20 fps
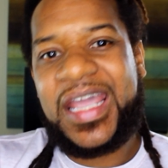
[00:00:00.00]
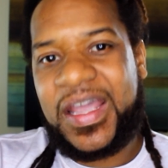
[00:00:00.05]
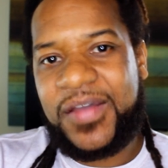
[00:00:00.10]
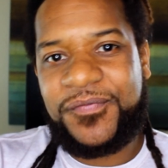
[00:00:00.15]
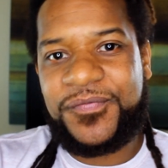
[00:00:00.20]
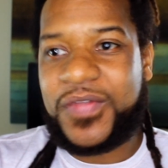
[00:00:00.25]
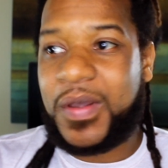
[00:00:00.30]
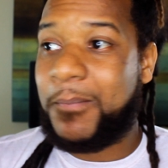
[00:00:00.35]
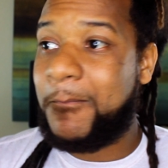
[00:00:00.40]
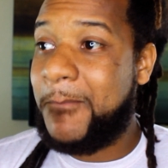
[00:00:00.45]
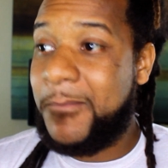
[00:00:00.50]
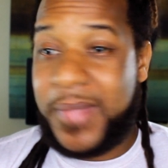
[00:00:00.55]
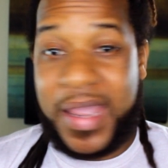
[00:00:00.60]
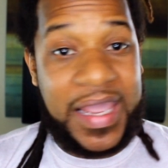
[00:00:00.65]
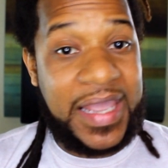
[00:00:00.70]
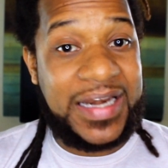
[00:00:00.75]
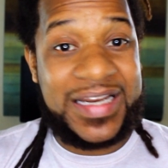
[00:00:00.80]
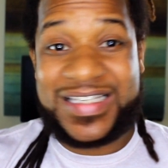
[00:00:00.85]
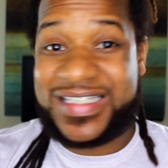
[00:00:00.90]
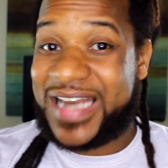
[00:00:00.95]
if the
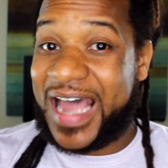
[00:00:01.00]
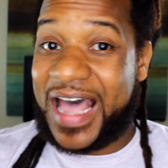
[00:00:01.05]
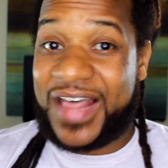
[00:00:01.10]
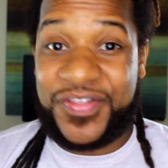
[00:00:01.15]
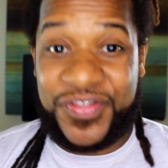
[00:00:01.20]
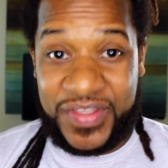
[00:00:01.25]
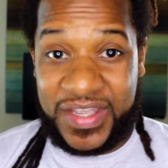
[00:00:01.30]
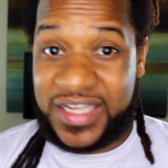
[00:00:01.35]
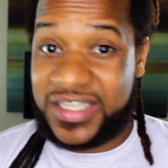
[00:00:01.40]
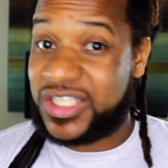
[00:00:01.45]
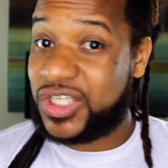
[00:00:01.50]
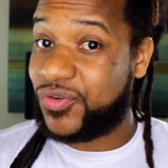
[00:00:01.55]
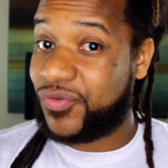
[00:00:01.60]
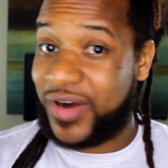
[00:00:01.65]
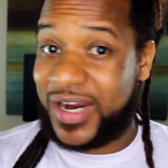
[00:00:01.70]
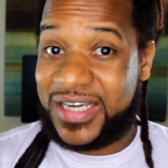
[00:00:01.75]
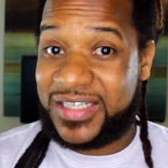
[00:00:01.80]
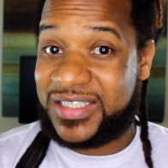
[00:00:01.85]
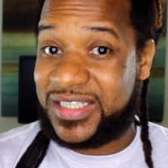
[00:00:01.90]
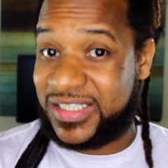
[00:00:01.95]
man is not there to
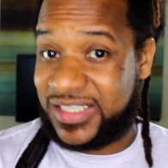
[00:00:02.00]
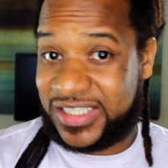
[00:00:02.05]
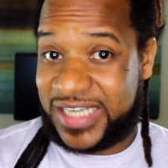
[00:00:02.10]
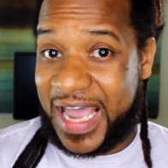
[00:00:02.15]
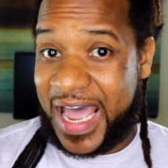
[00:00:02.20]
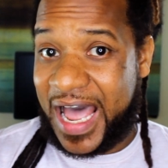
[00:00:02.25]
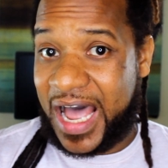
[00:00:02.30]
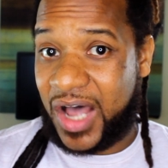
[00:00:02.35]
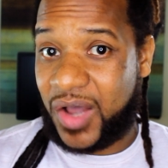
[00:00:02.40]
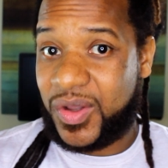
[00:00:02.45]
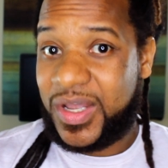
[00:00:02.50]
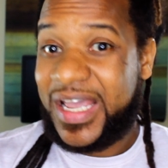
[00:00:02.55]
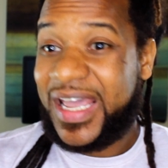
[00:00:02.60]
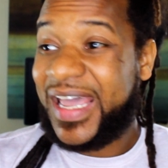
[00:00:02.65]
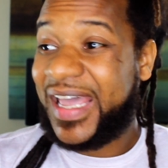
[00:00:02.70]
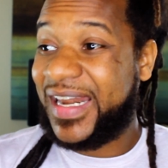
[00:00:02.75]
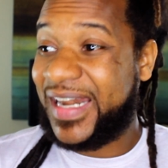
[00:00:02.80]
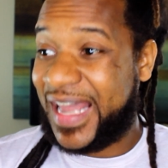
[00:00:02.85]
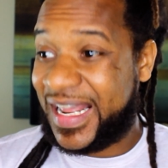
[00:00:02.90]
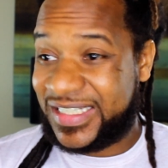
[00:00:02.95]
raise the child,
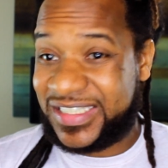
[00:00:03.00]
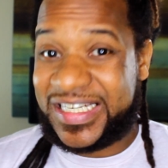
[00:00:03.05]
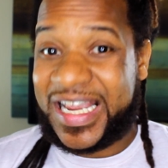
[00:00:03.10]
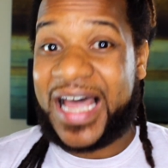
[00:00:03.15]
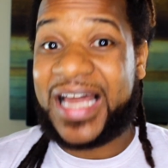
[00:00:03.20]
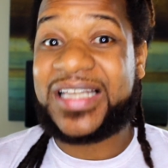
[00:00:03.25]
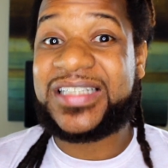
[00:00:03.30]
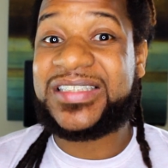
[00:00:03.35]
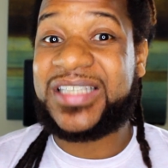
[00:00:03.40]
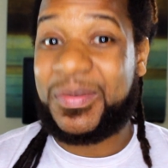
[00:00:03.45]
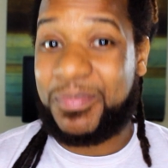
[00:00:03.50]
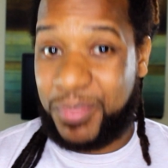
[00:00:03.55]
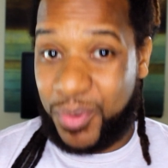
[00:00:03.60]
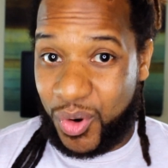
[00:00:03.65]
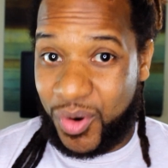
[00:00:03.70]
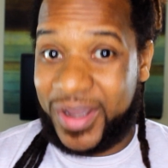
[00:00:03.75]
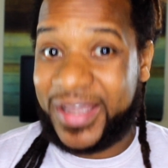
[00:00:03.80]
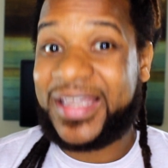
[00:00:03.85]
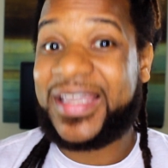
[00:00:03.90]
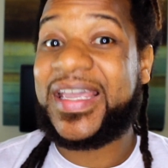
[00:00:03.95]
and that child is a
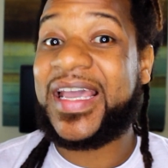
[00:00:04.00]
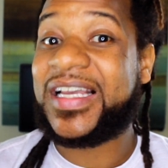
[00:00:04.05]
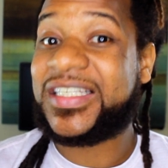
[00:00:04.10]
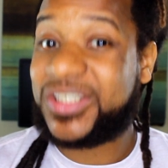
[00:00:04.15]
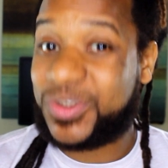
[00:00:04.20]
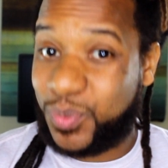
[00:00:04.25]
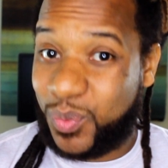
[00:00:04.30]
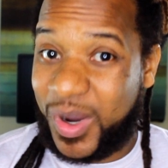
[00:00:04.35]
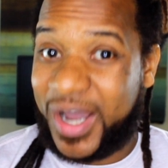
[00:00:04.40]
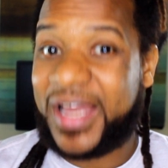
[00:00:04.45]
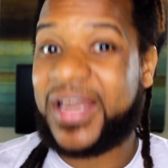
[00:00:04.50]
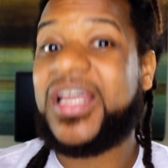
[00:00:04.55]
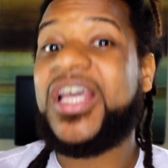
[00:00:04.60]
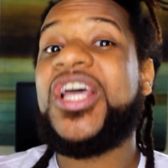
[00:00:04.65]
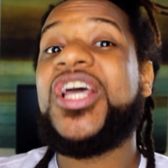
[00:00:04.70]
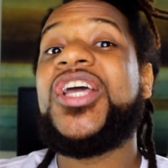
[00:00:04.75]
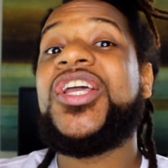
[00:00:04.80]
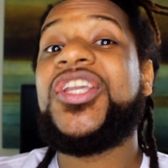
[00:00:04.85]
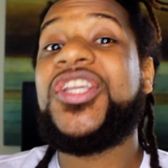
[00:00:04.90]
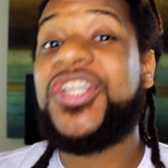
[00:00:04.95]
boy, guess what?
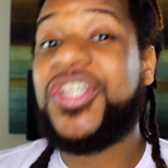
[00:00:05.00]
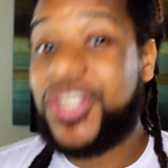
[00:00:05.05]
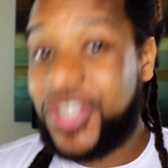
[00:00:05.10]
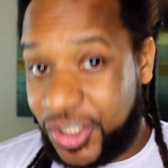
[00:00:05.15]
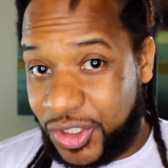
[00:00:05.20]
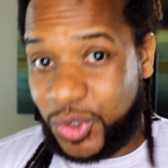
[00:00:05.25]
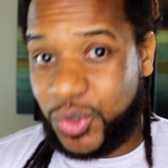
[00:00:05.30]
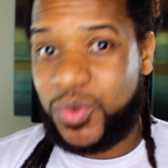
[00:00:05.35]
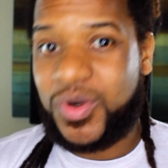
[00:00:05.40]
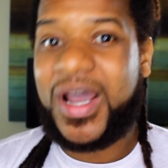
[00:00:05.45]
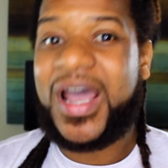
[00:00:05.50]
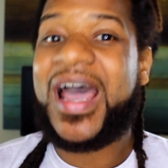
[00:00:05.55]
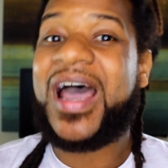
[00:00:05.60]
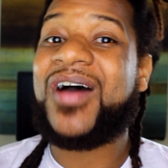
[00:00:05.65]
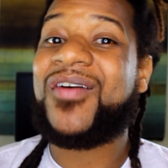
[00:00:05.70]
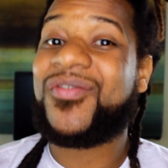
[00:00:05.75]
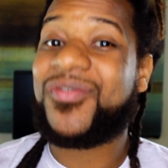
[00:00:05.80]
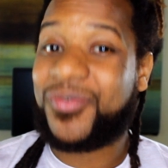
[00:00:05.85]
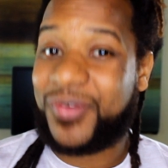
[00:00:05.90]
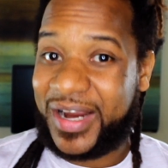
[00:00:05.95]
You
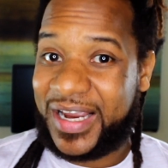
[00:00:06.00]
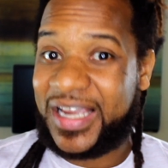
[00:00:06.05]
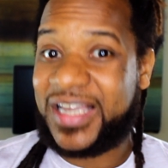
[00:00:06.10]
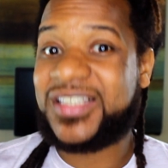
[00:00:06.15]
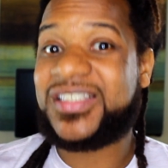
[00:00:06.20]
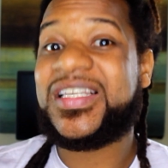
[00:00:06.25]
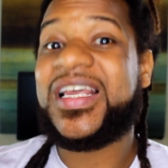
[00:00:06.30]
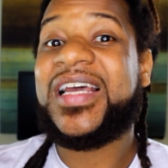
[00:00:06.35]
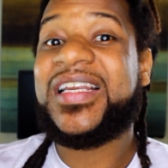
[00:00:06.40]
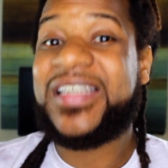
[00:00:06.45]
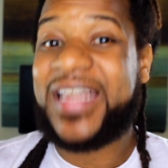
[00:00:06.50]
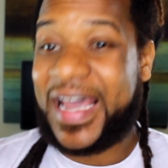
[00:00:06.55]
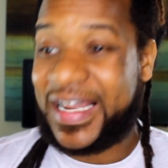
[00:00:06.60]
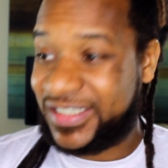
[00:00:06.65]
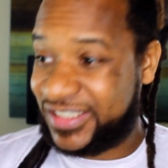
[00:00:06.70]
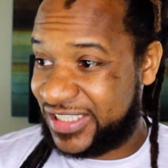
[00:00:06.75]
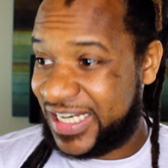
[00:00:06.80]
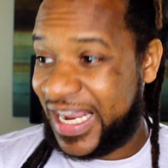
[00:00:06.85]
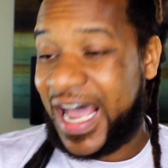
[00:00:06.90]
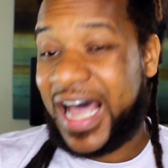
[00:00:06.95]
have raised
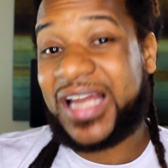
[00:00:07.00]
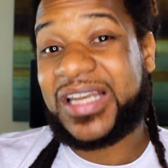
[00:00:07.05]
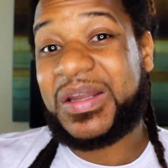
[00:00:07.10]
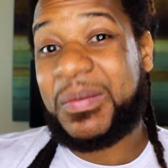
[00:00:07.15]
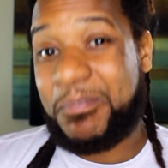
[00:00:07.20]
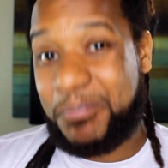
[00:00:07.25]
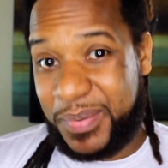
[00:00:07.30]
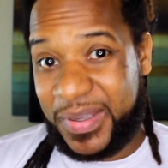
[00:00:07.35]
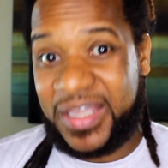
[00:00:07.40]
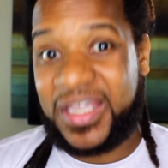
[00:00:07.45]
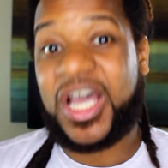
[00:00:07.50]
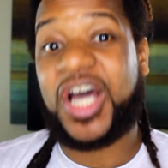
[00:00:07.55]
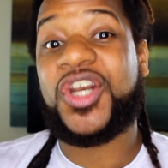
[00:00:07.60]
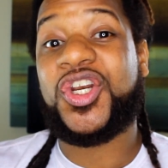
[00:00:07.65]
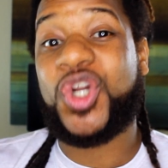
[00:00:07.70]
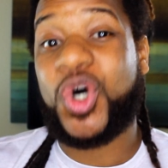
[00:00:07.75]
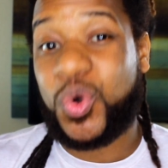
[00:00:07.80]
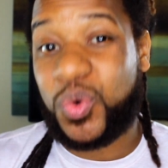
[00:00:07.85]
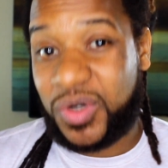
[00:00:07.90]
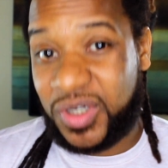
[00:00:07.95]
that child to be a
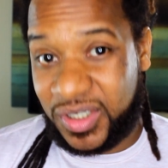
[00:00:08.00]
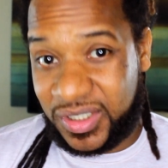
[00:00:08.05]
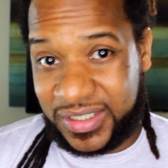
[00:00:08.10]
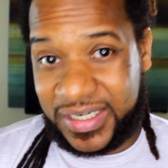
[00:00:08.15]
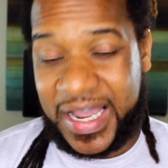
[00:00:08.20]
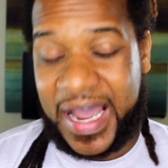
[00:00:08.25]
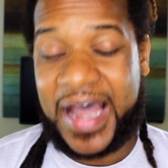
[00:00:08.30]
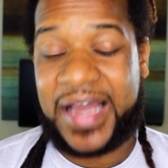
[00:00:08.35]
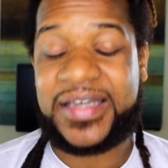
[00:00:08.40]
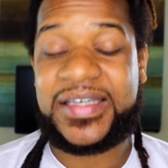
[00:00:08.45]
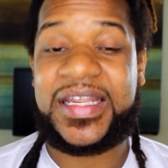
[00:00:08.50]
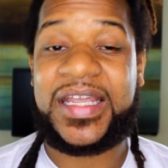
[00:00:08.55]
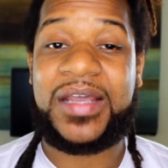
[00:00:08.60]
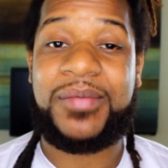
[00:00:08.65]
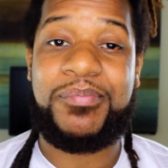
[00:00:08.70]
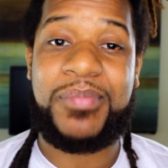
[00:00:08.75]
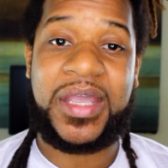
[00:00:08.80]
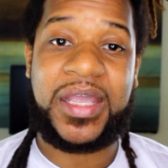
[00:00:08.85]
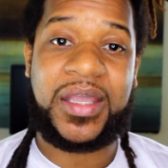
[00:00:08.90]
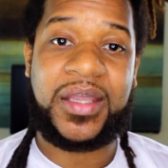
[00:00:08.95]
no good
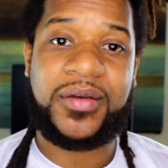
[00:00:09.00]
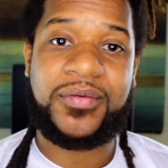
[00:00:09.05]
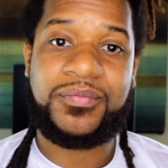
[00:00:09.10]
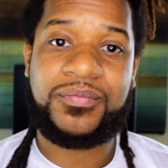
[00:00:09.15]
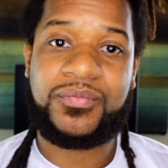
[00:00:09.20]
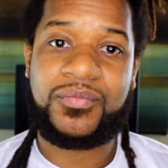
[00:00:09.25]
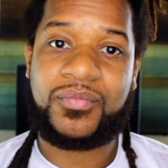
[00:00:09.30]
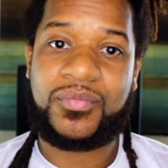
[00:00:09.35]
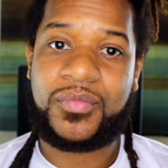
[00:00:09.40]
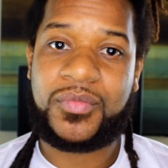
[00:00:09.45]
goddamn man.